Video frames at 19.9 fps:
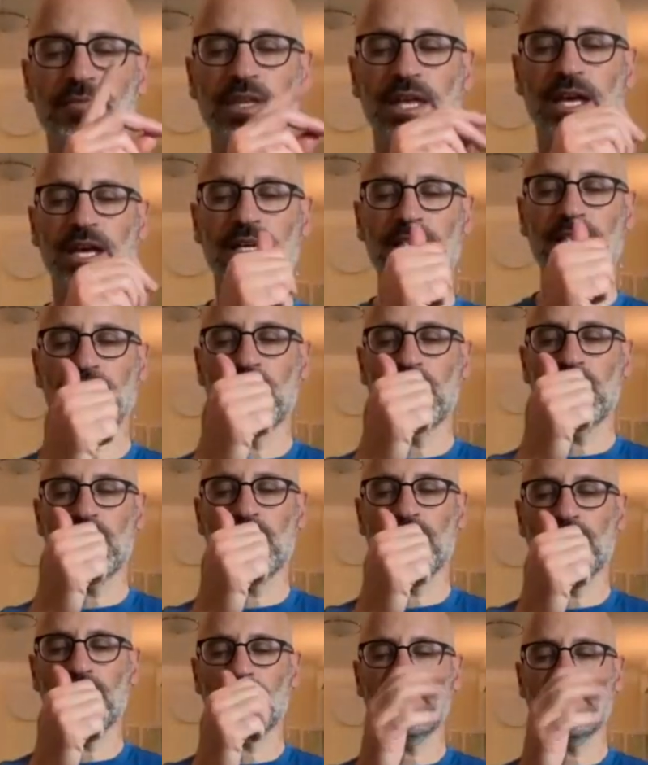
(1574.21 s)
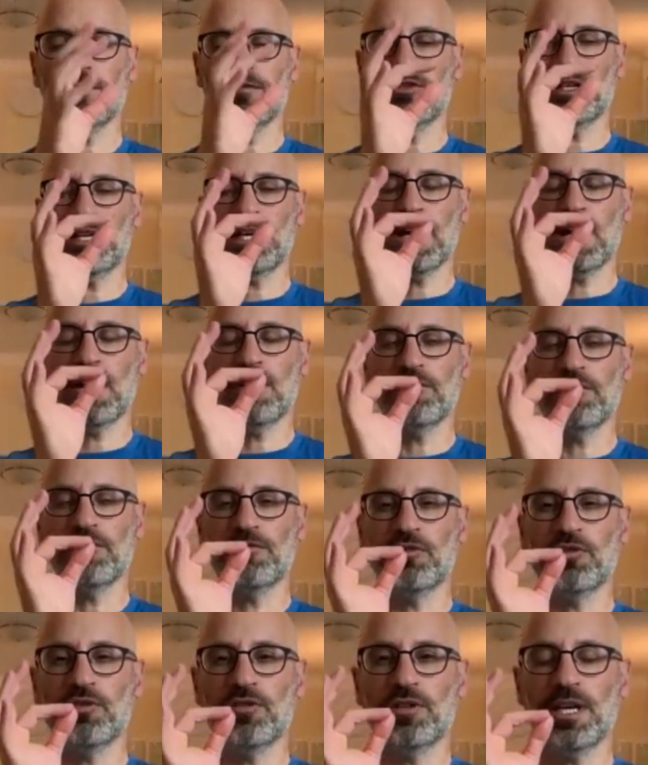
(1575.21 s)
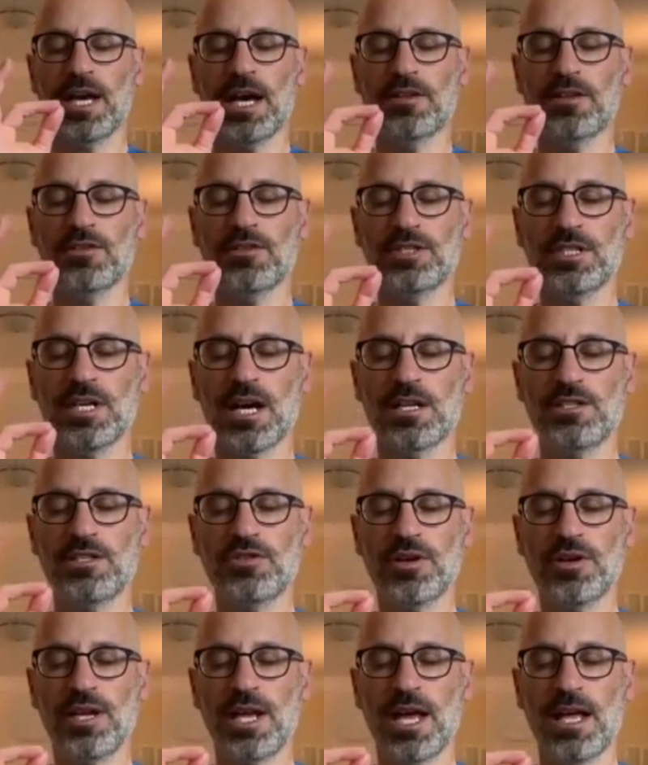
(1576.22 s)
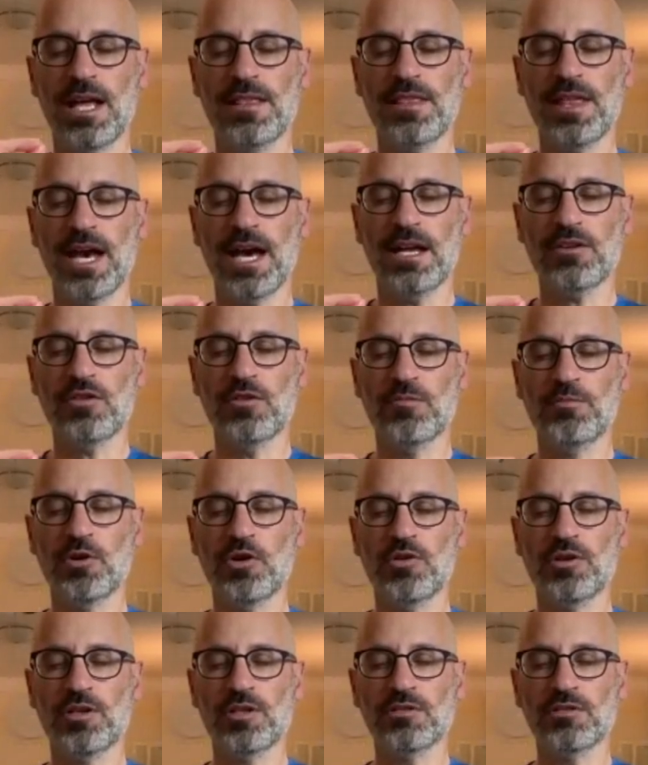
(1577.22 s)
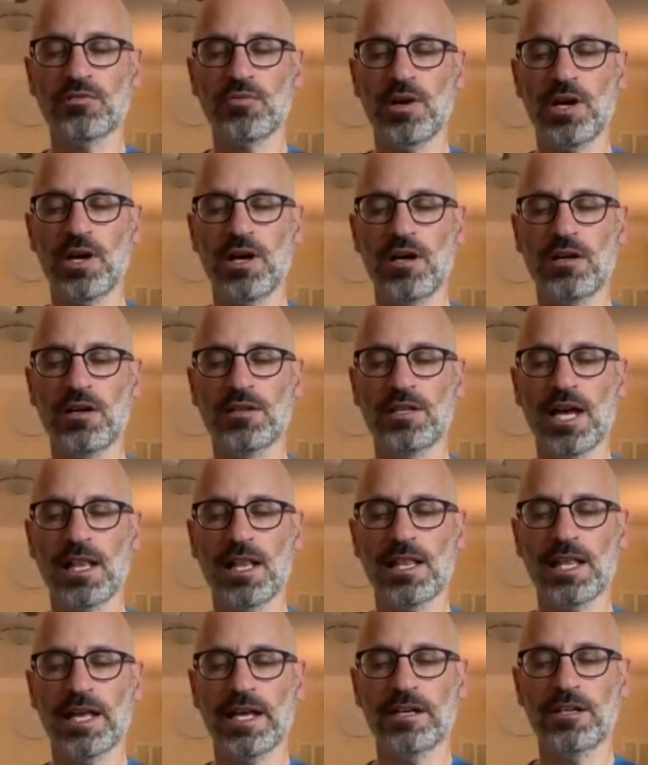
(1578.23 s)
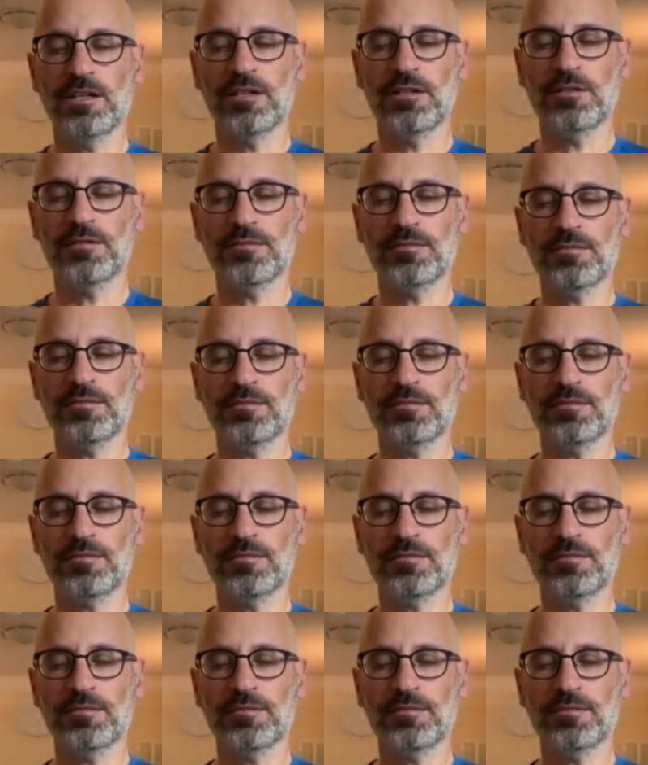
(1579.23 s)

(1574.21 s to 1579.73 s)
exhale for the count of 4 on the other side. So you can add that component as well, that layer.